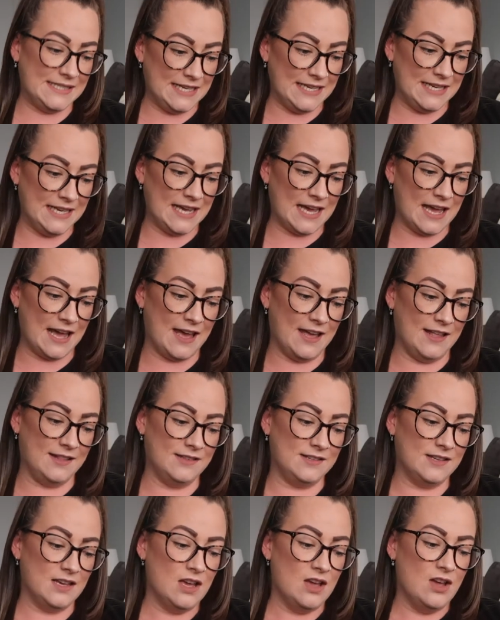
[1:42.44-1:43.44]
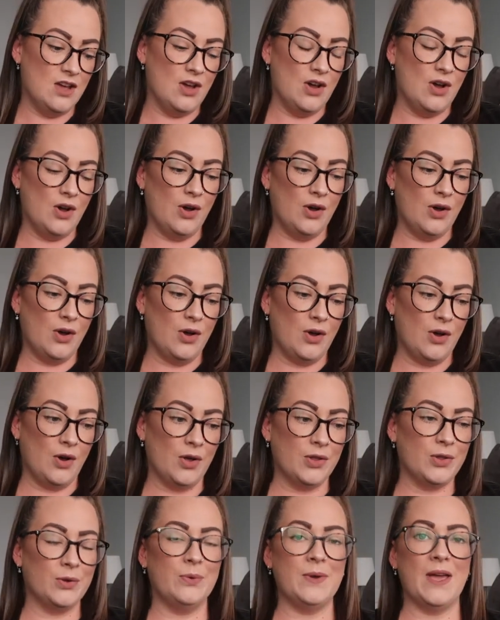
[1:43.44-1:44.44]
see, and
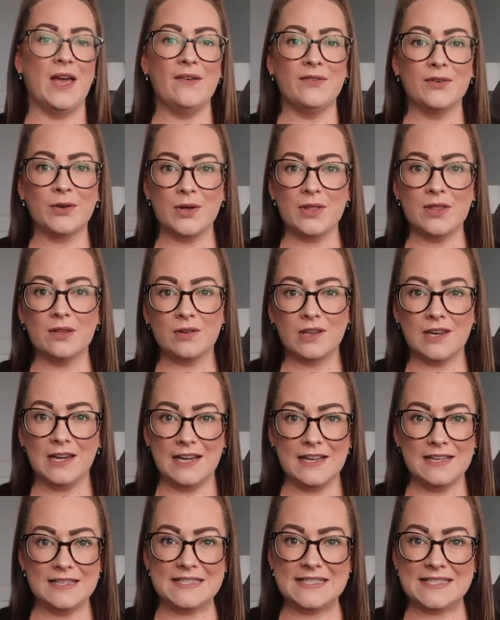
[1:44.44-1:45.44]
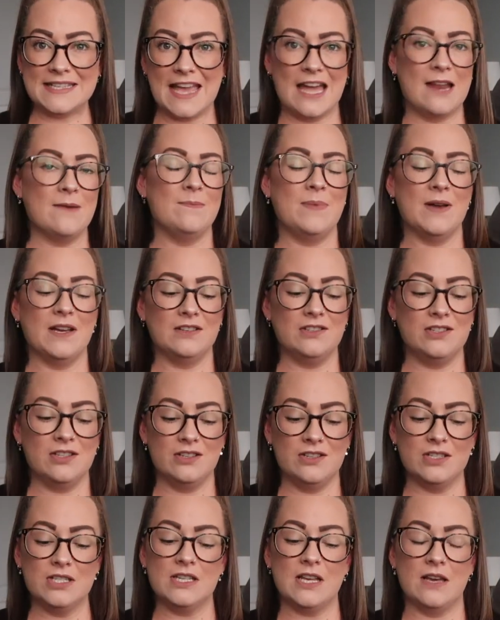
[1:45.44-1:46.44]
although we haven't got the greatest scan
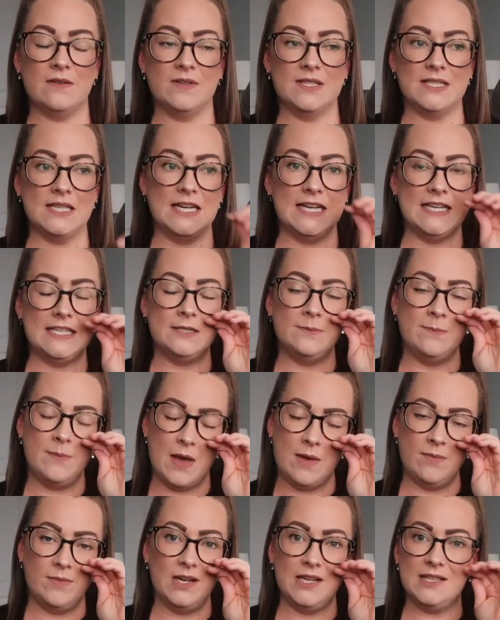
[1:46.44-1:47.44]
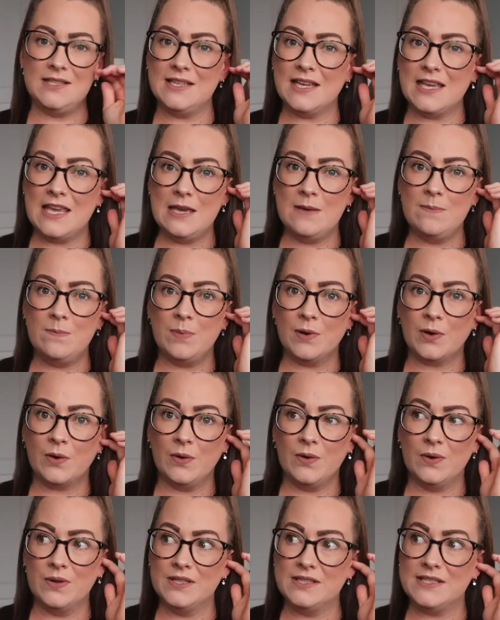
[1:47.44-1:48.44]
pictures, it was a nice memory to keep
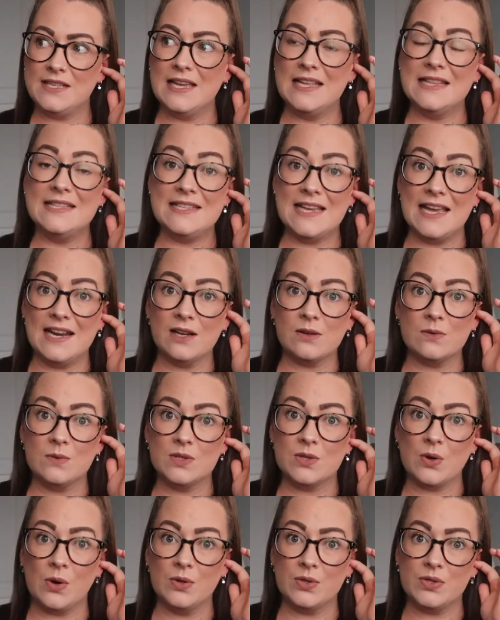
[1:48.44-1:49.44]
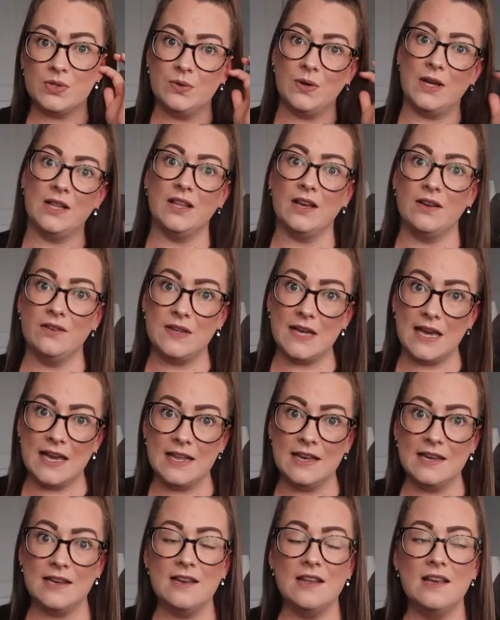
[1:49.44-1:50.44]
because Derek was also allowed
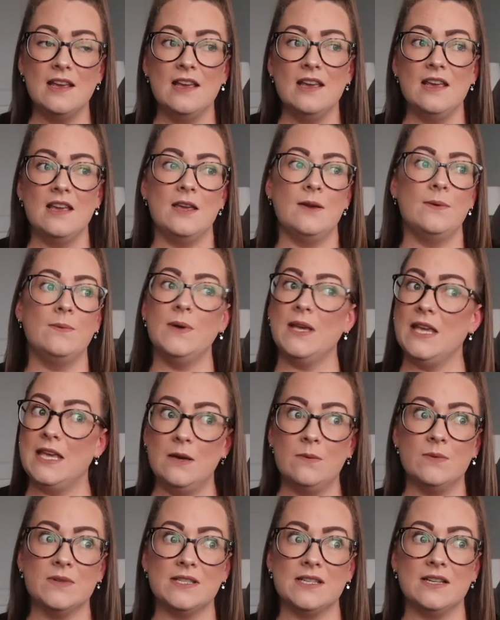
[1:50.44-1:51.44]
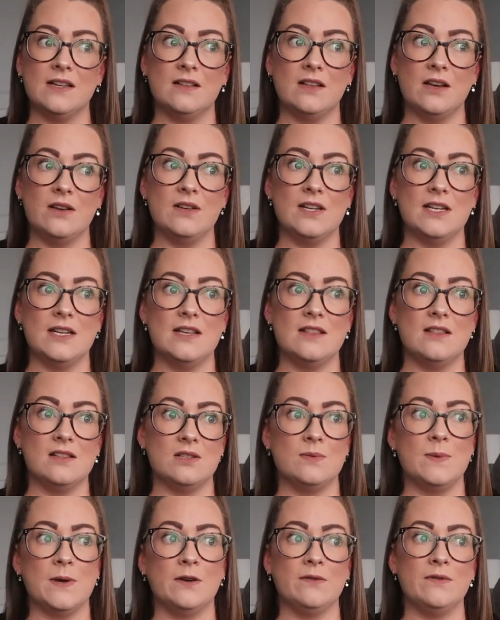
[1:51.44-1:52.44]
in. He wasn't allowed in at the
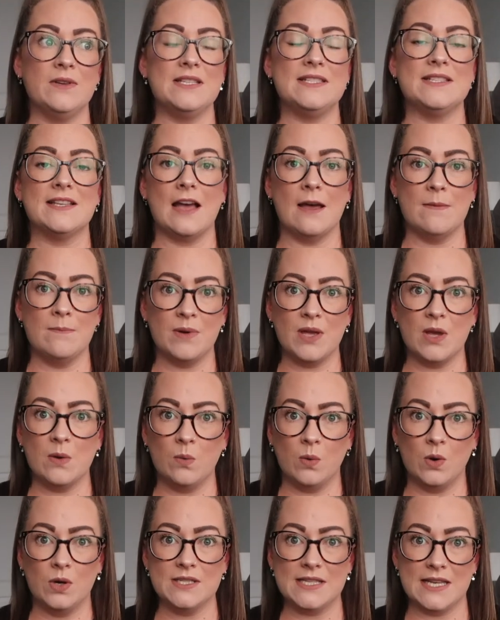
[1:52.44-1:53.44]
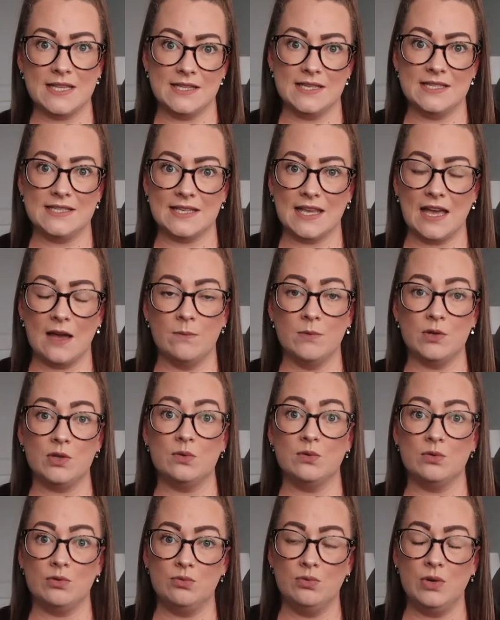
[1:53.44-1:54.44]
12-week scan, but he was at this scan, which
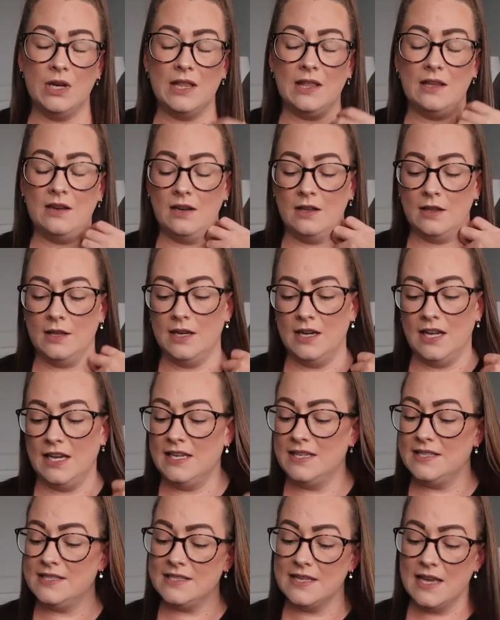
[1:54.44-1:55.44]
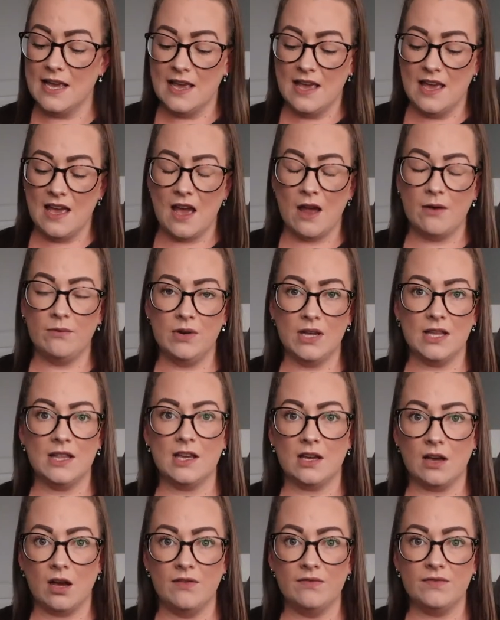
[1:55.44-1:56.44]
was really, really nice and
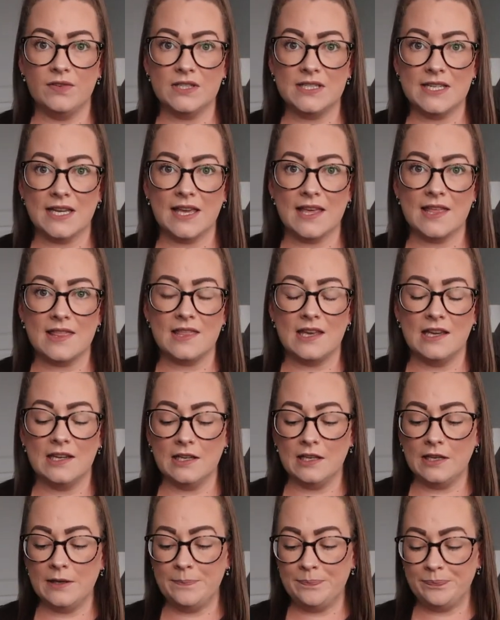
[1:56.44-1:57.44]
really comforting, I think.